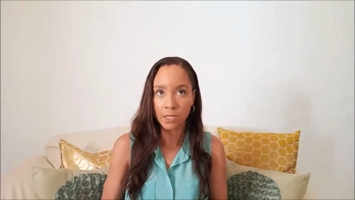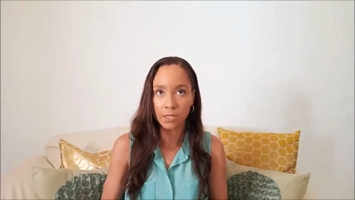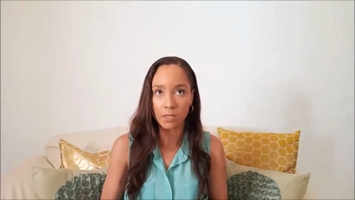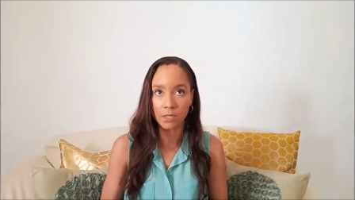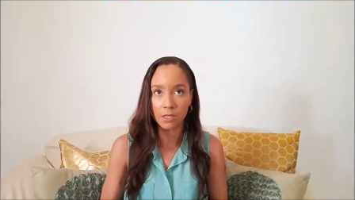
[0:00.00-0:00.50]

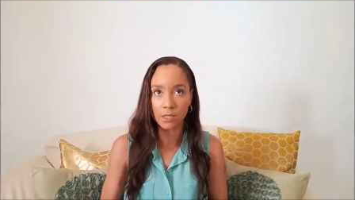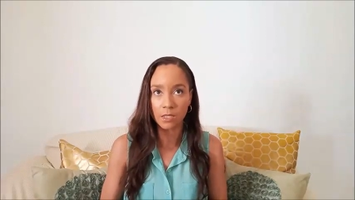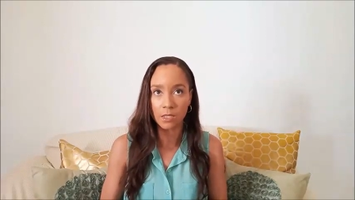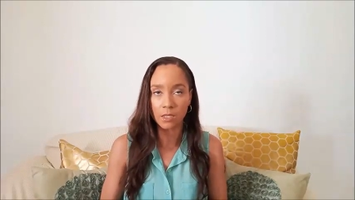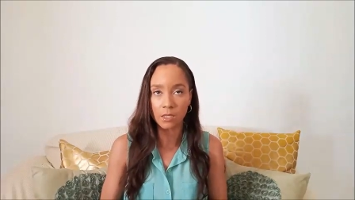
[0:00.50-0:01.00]

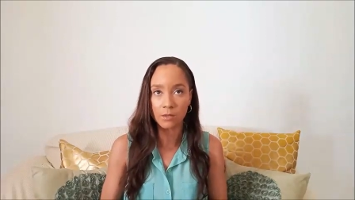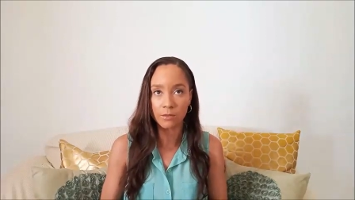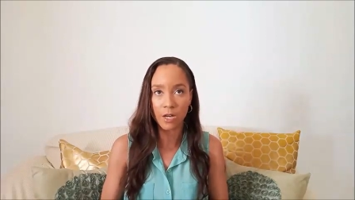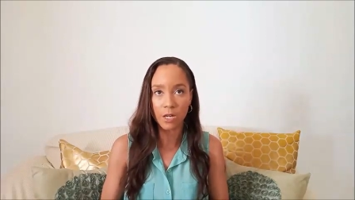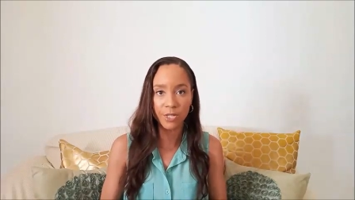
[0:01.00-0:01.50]
the
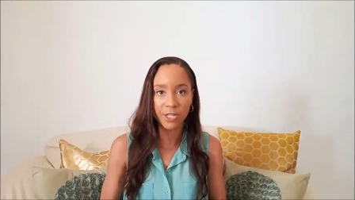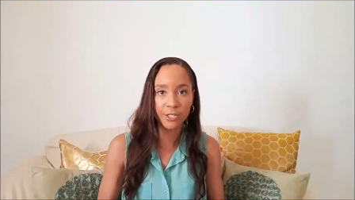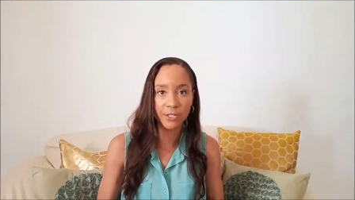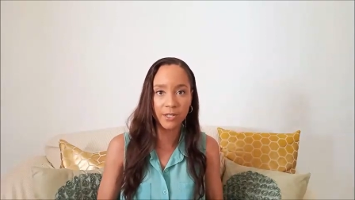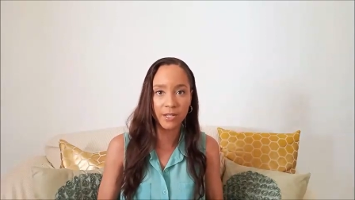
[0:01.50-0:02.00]
following
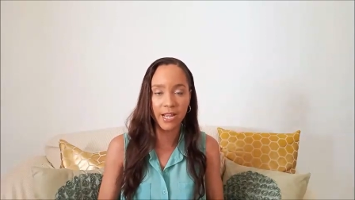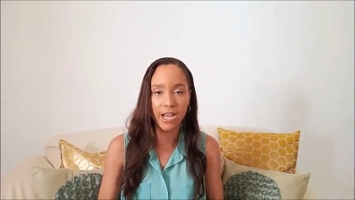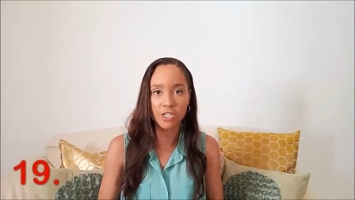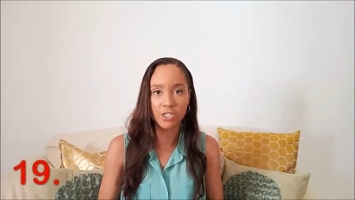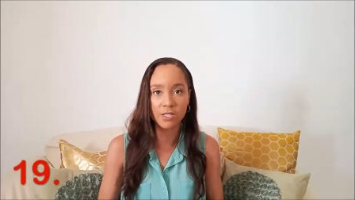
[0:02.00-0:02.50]
year I
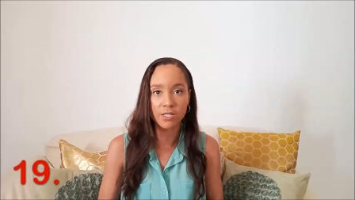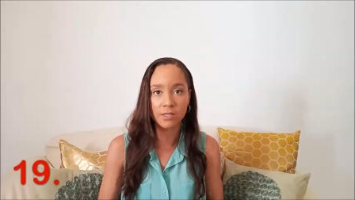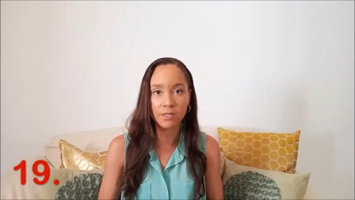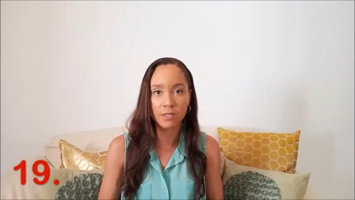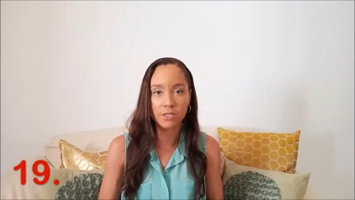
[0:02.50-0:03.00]

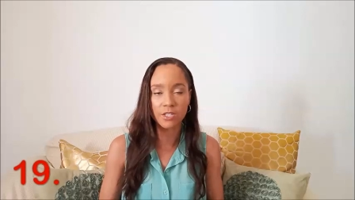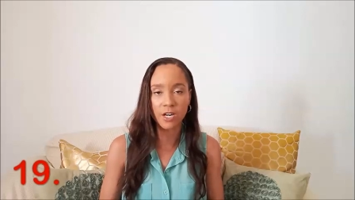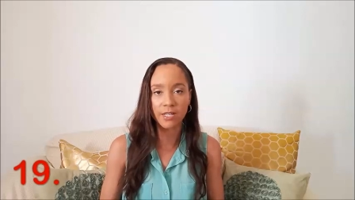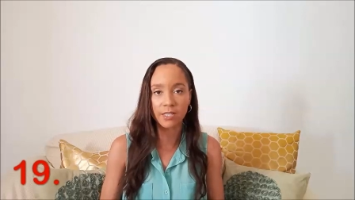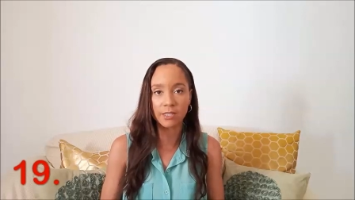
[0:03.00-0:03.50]
actually
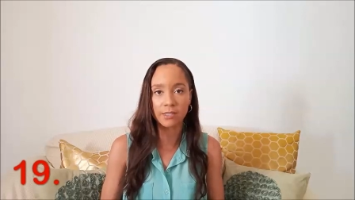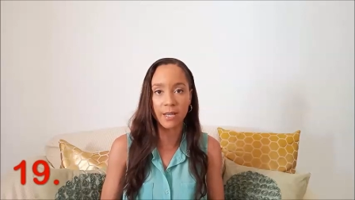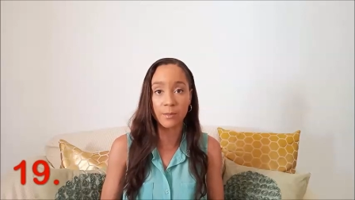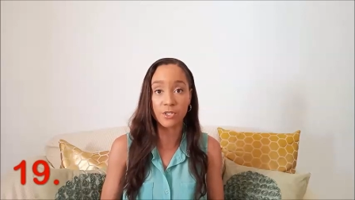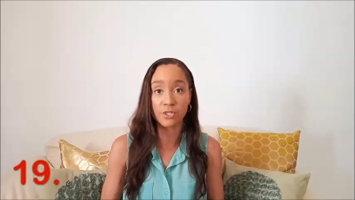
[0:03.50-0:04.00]
started
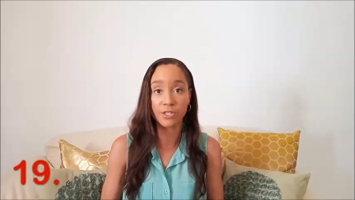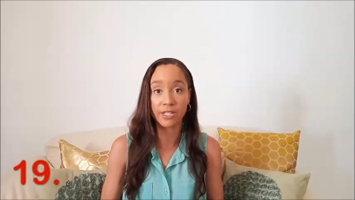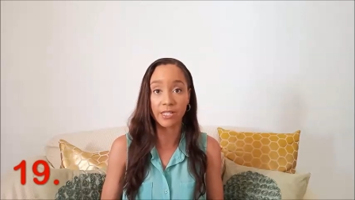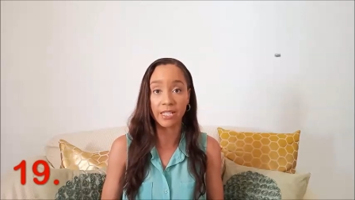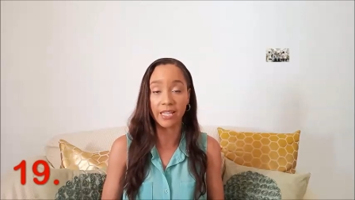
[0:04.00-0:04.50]

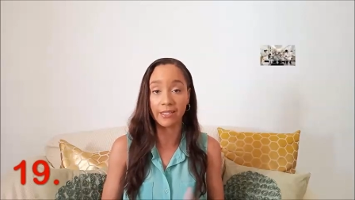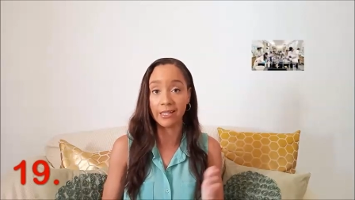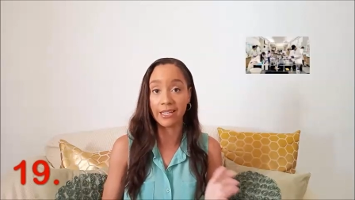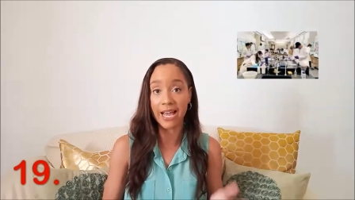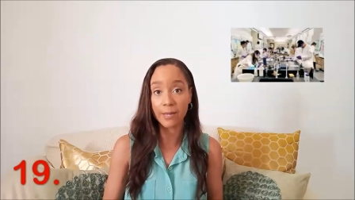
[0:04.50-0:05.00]
demonstrating in the
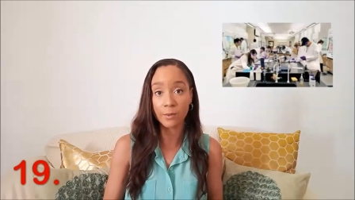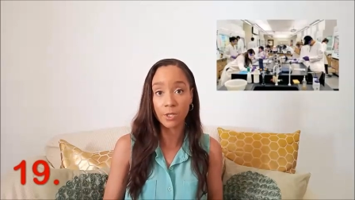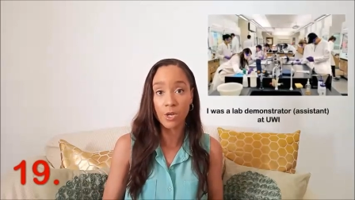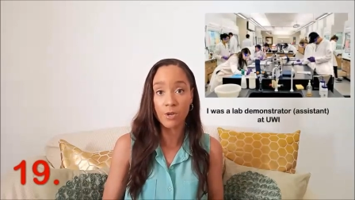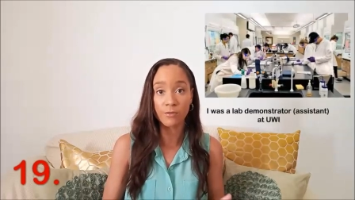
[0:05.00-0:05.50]
lab
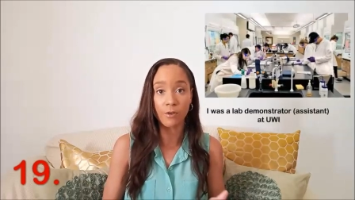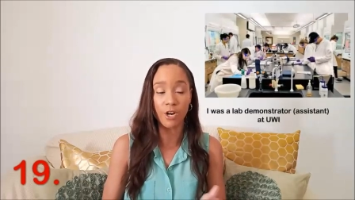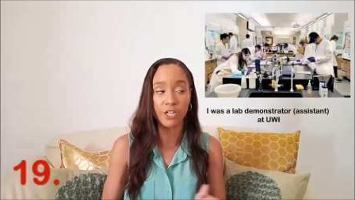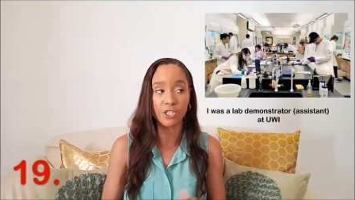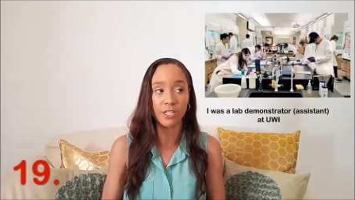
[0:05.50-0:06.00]

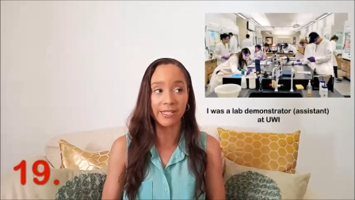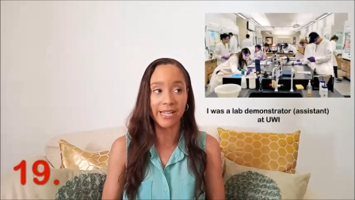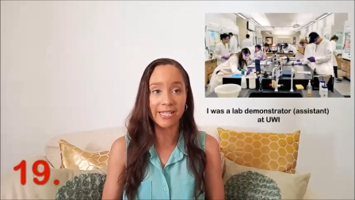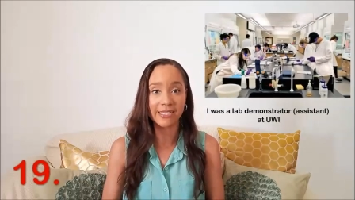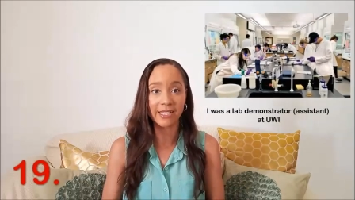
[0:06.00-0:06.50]
for
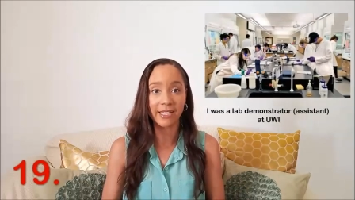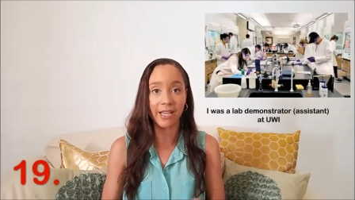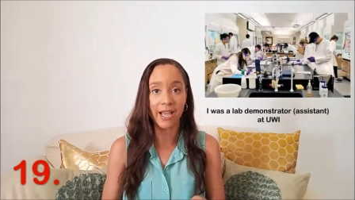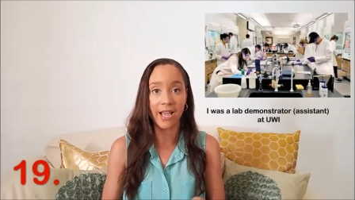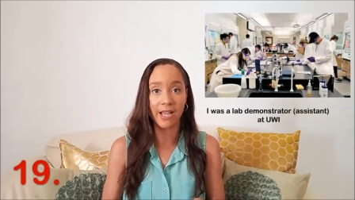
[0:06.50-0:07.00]
genetic
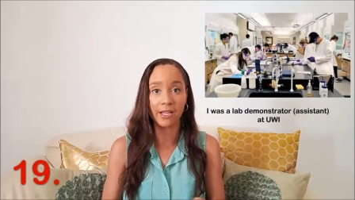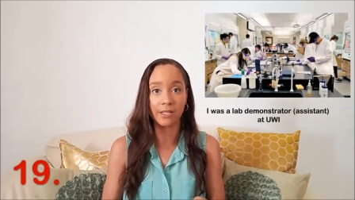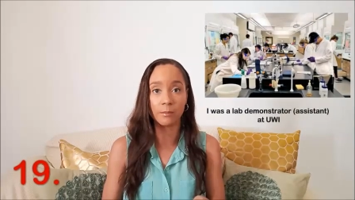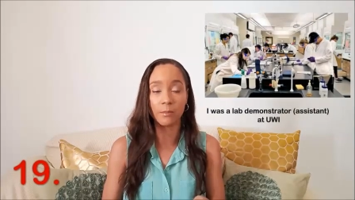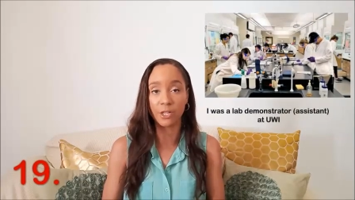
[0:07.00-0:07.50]

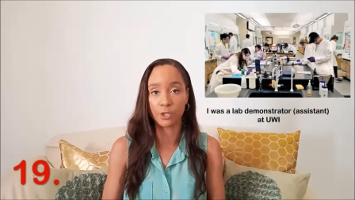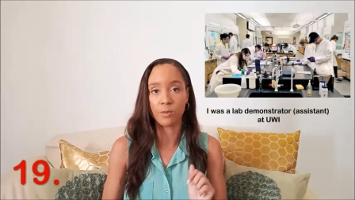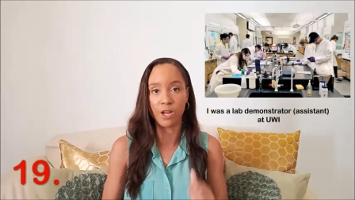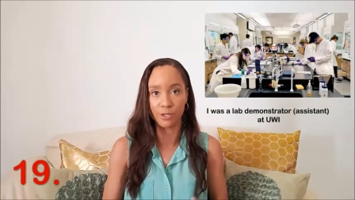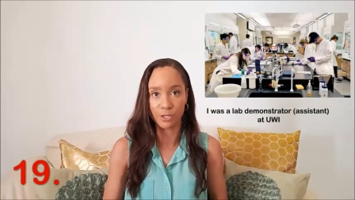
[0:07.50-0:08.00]
and
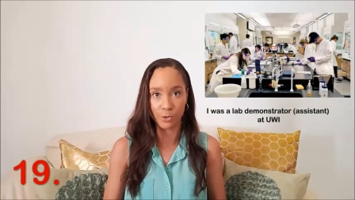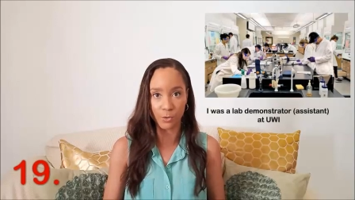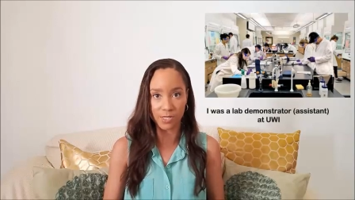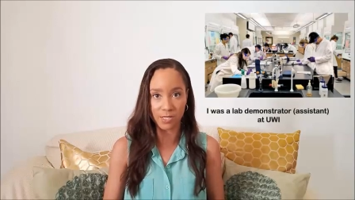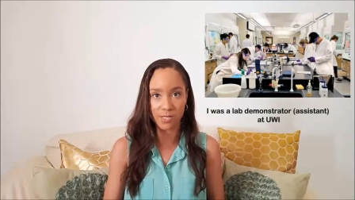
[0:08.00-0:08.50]
microbiology
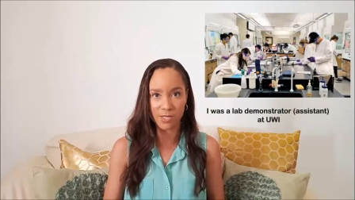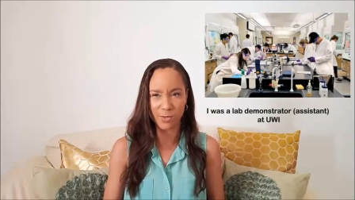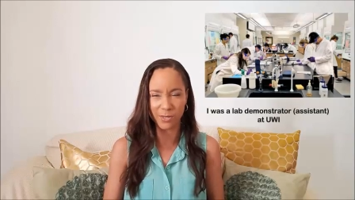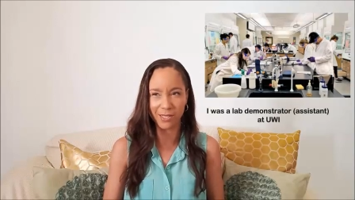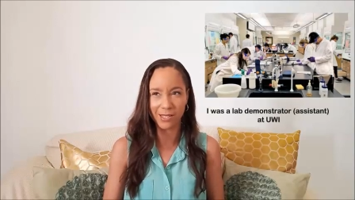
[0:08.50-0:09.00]
courses. So
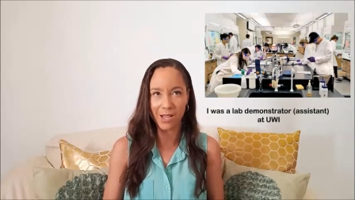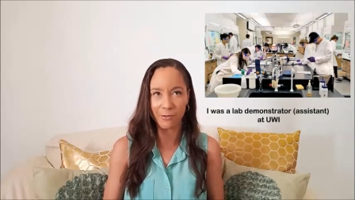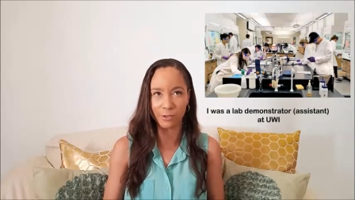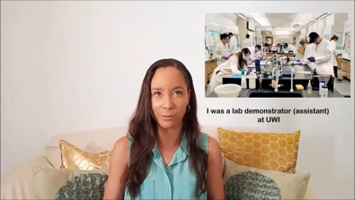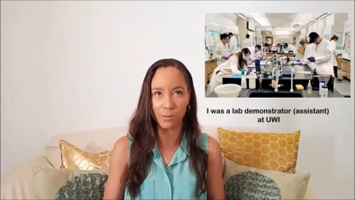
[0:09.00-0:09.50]
I did that
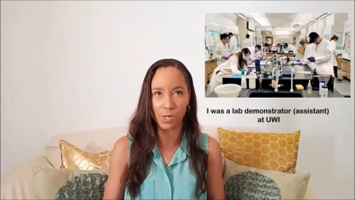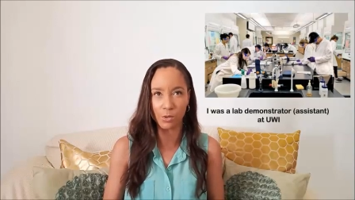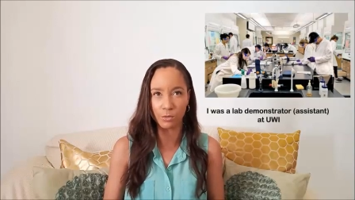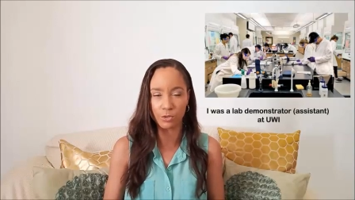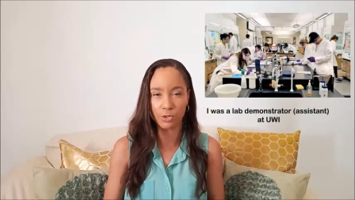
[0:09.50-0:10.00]
for
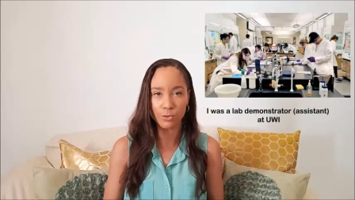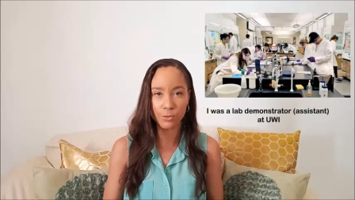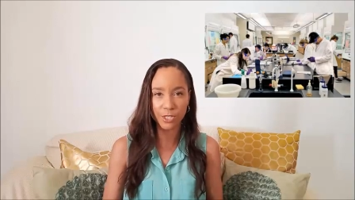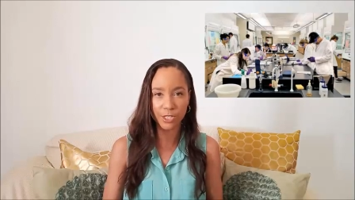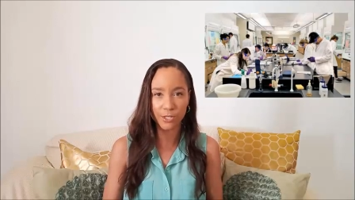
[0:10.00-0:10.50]
about two
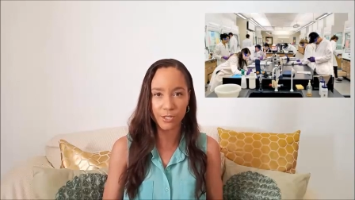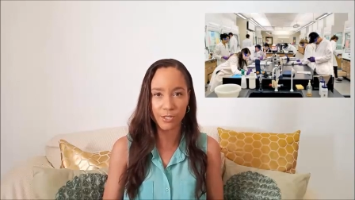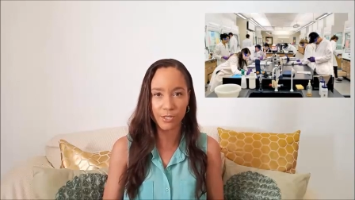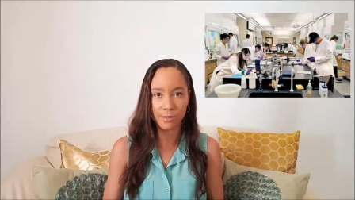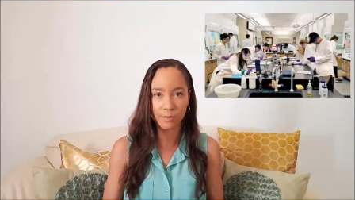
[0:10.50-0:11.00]

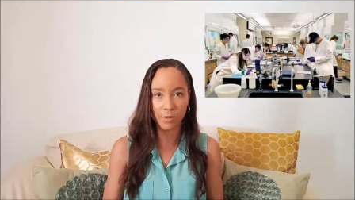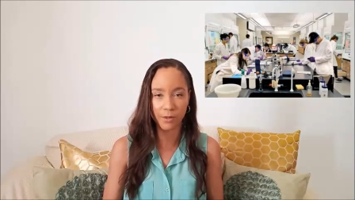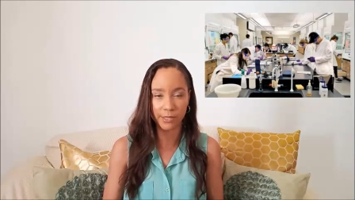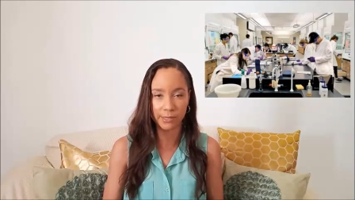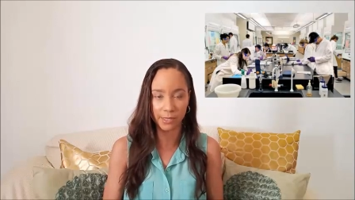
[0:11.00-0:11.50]
years
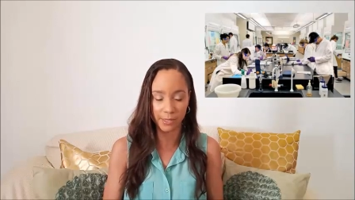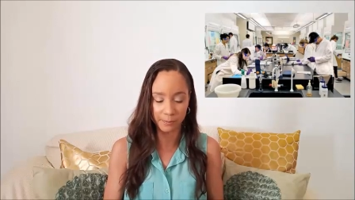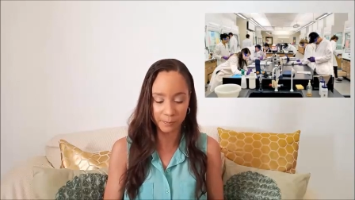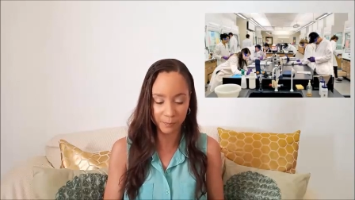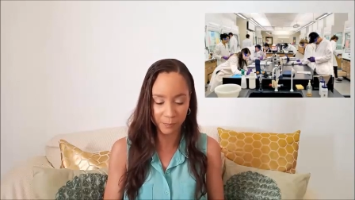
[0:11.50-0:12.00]
part-time.